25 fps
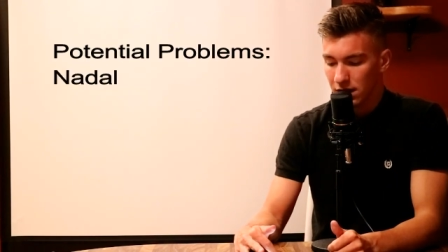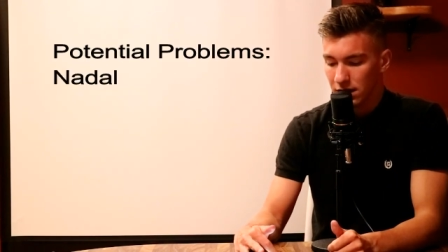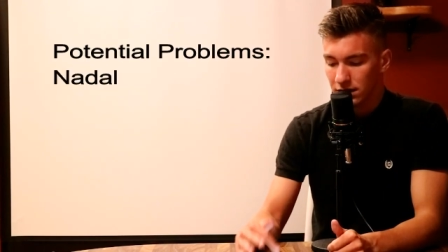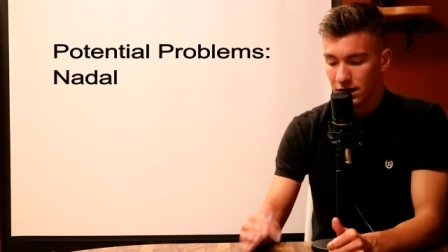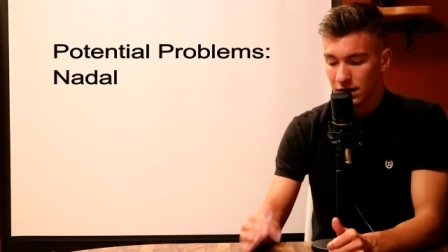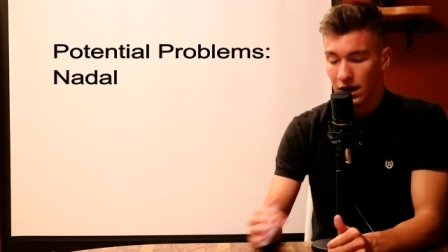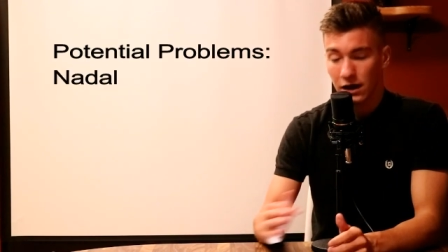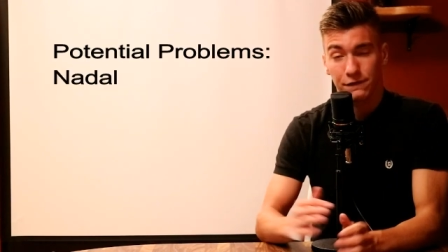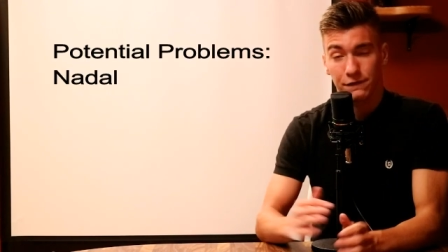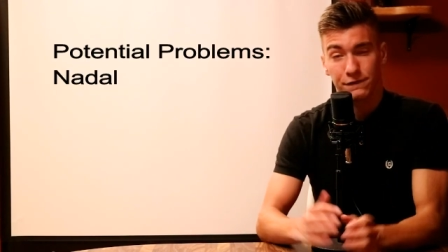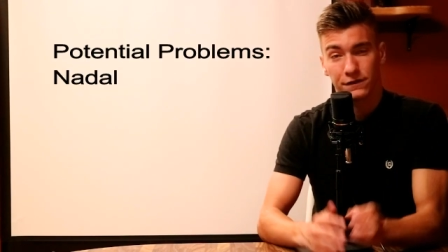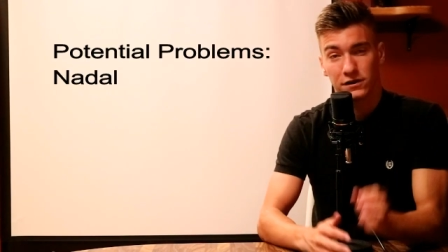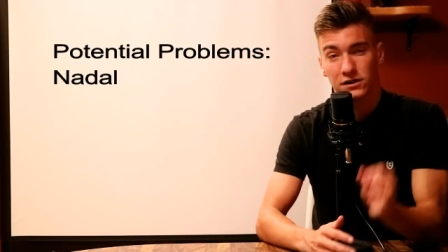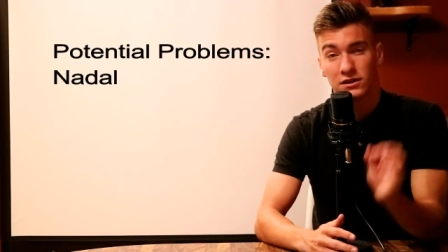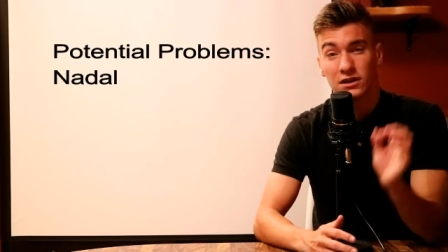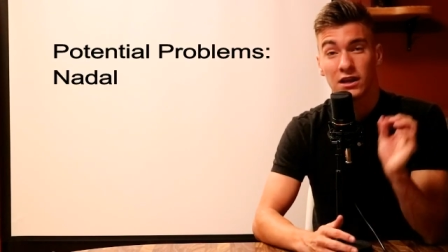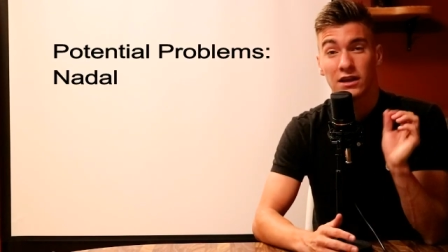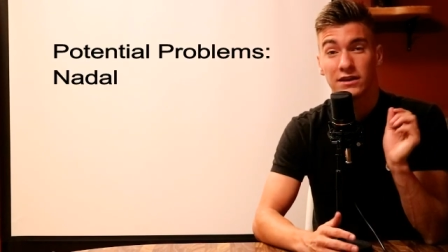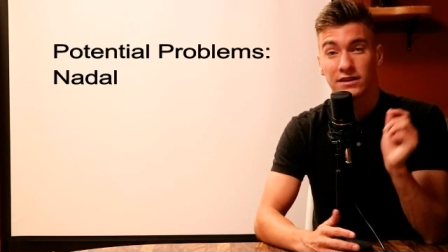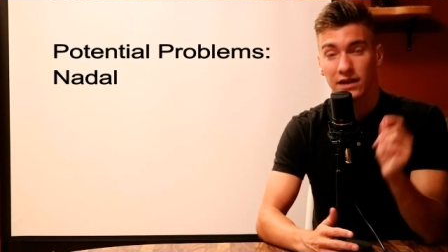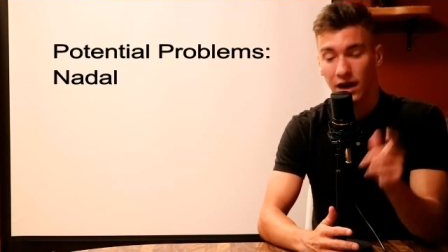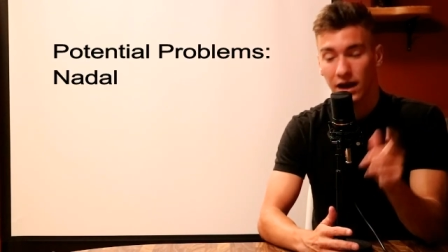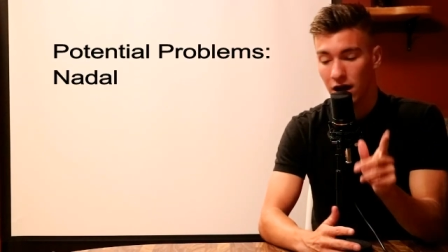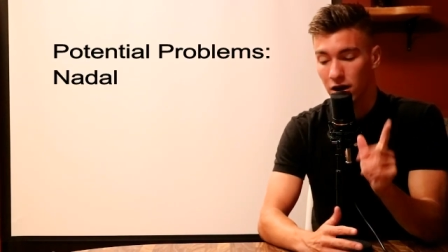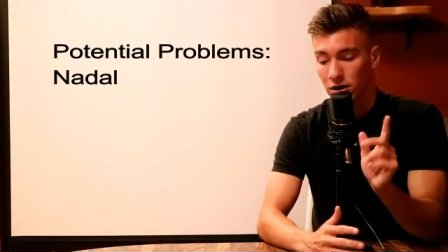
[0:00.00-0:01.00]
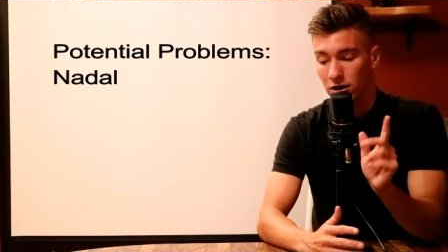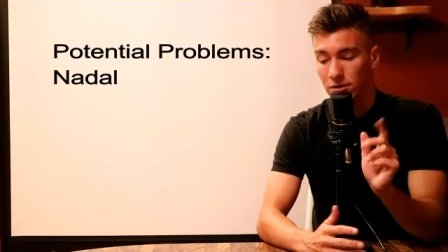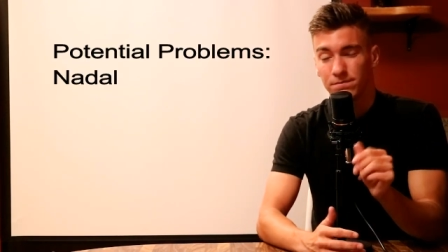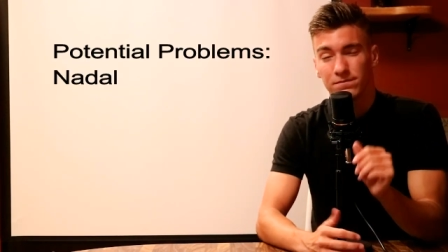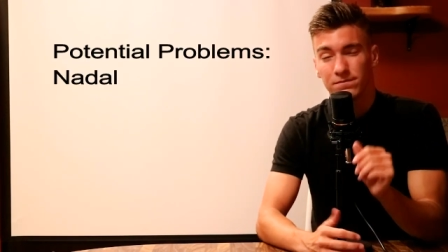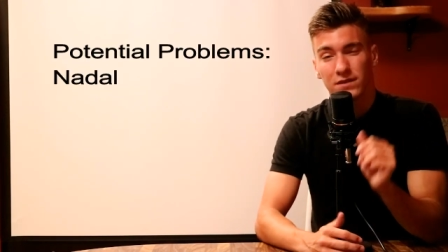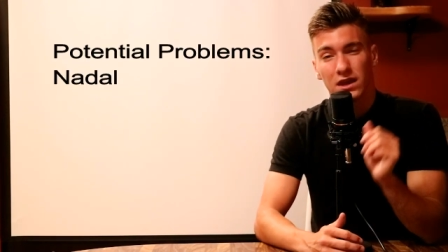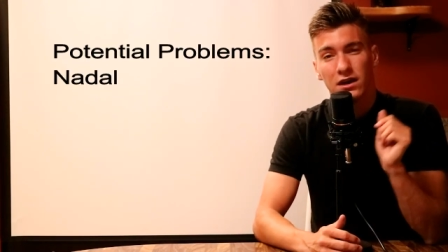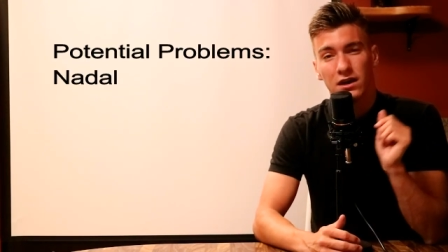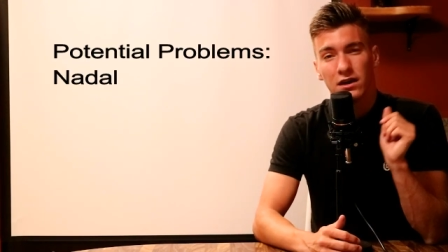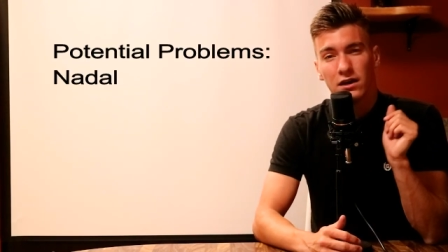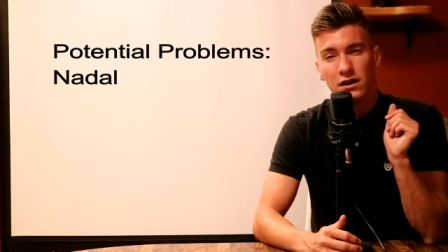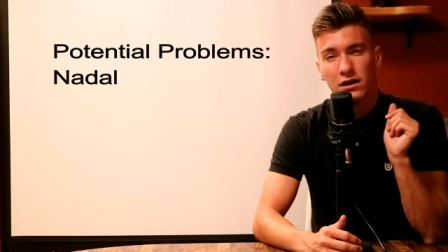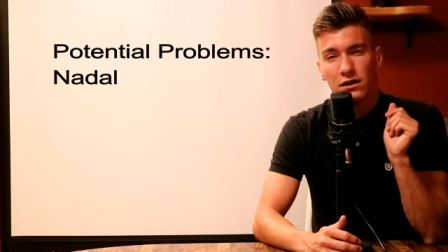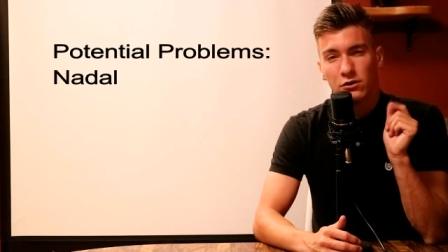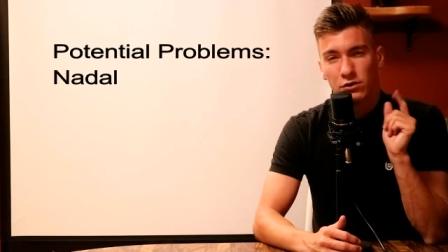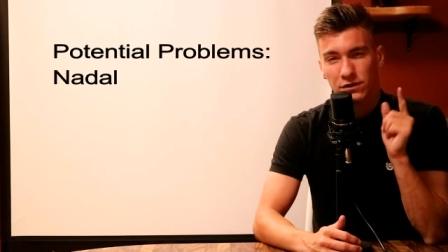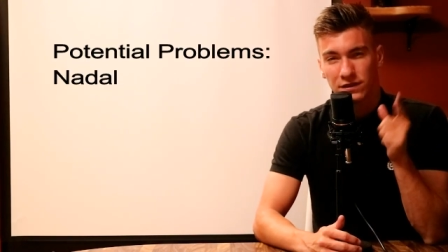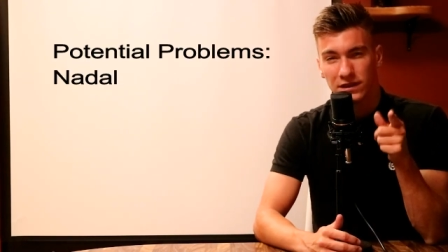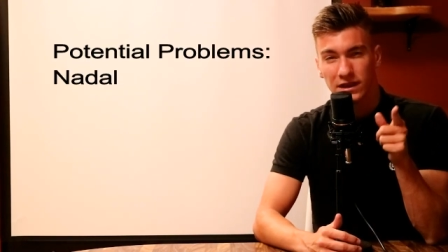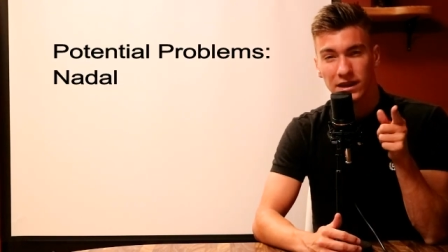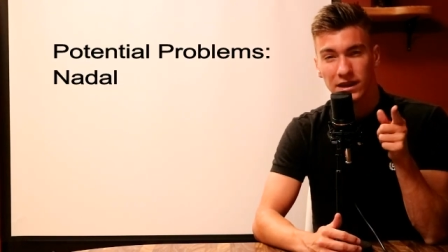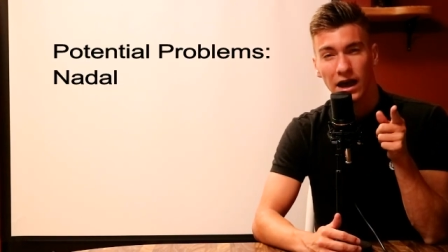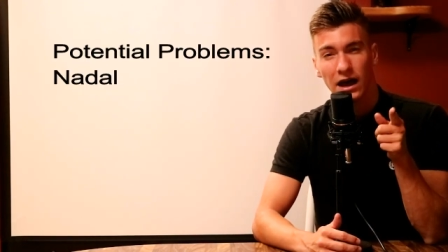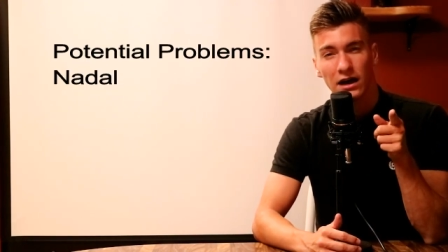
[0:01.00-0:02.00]
Now, for Nadal.
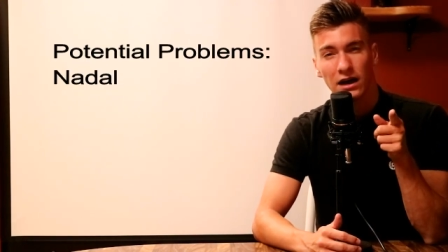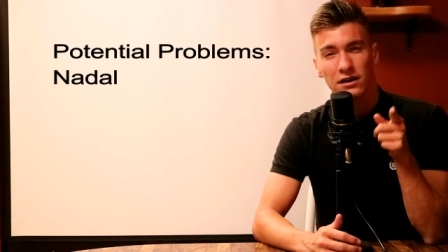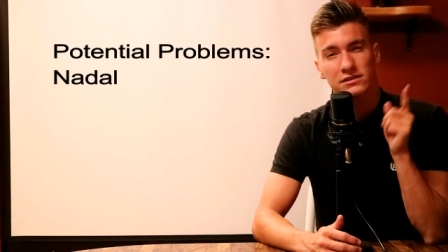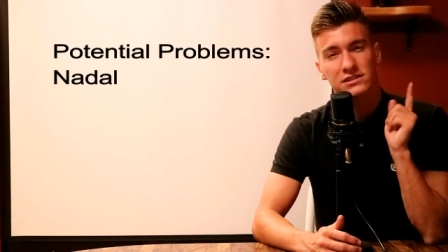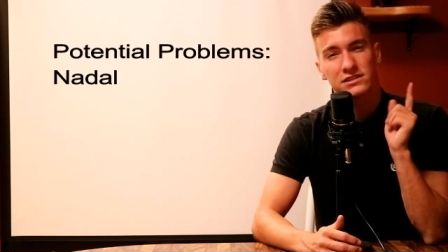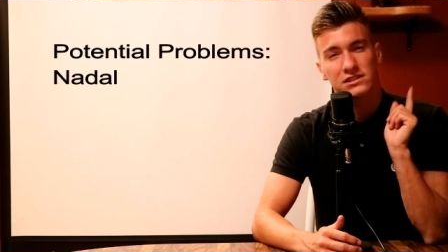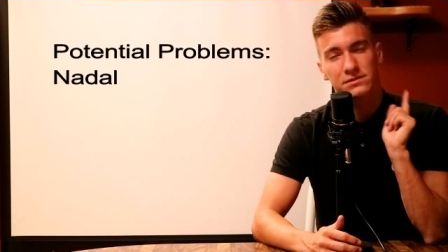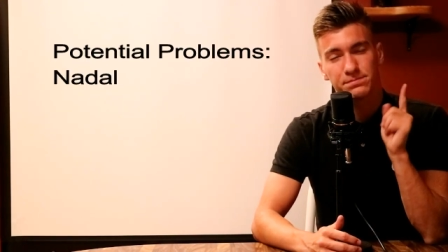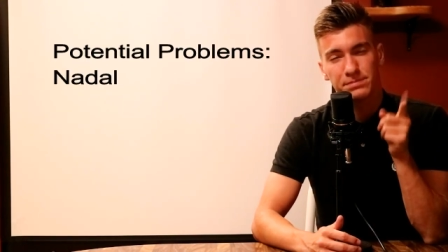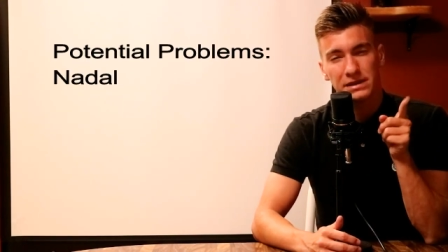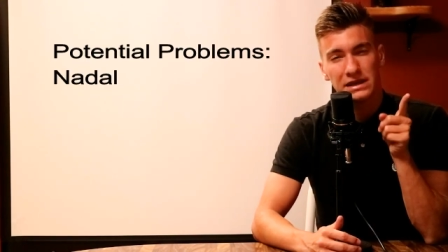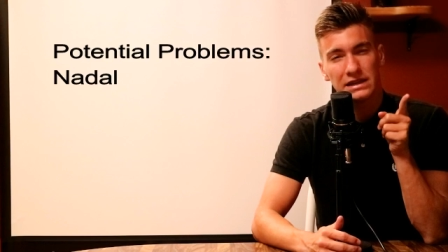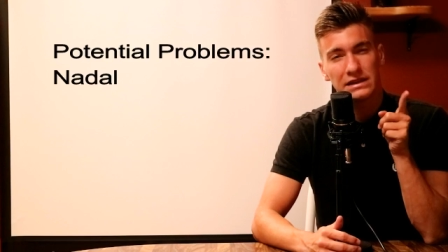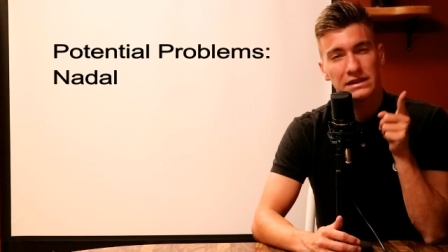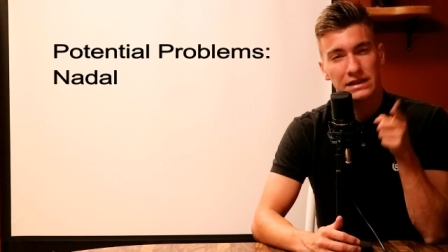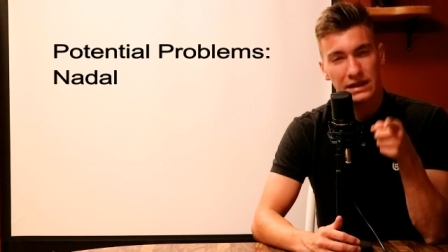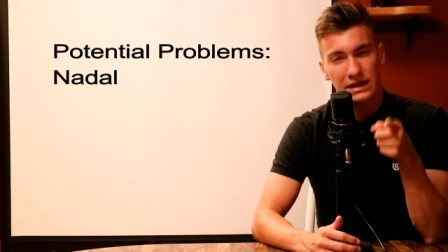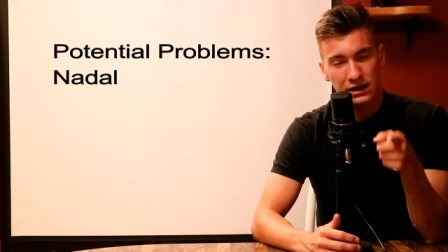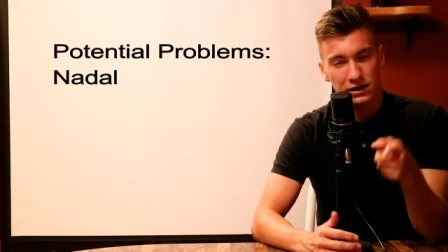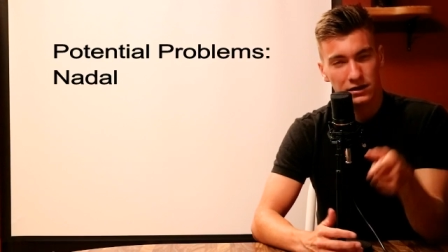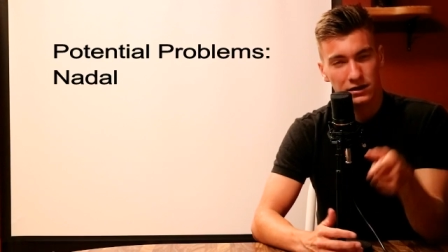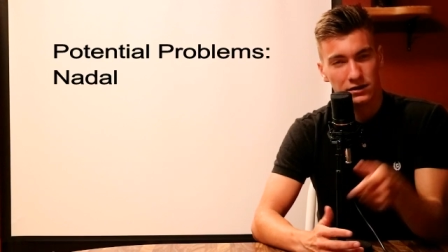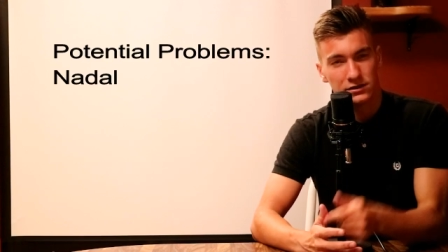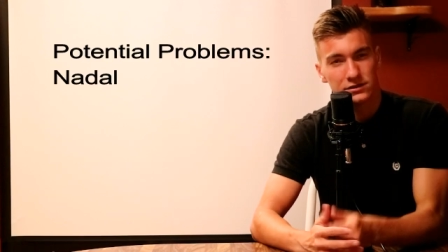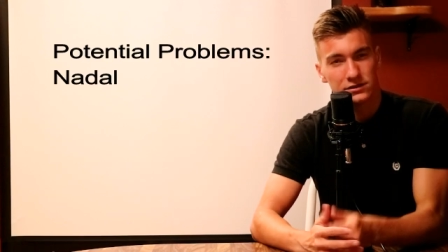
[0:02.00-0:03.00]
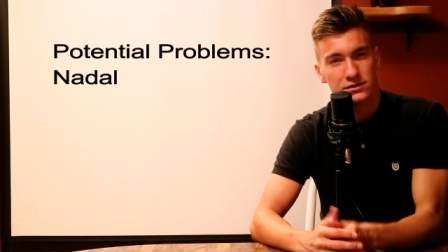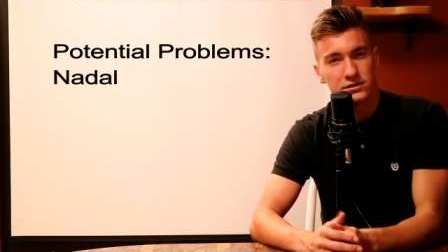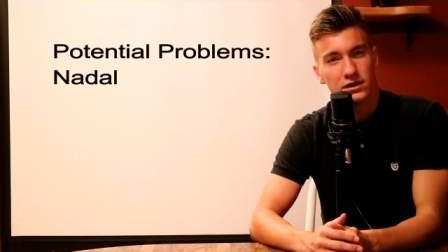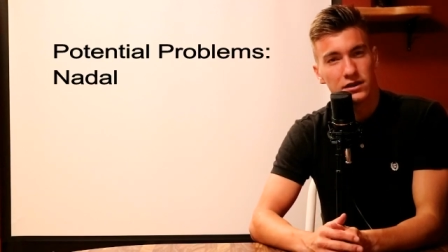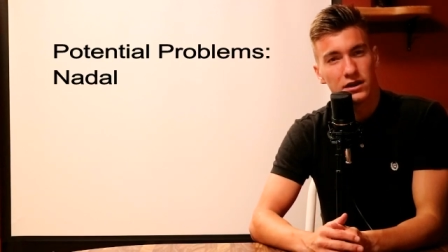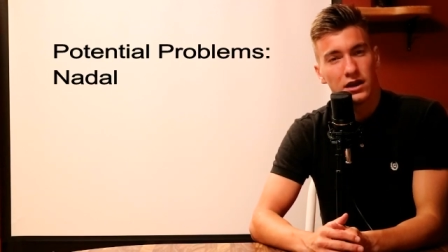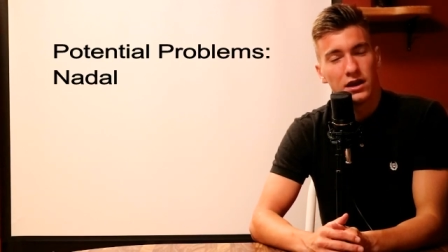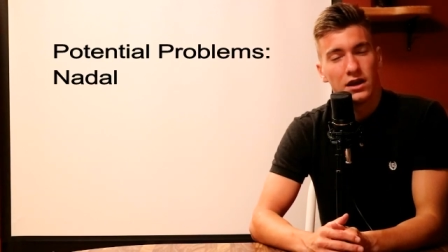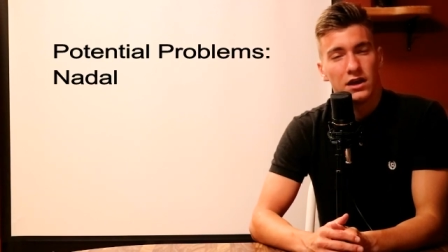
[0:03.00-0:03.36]
With Nadal, speed kills.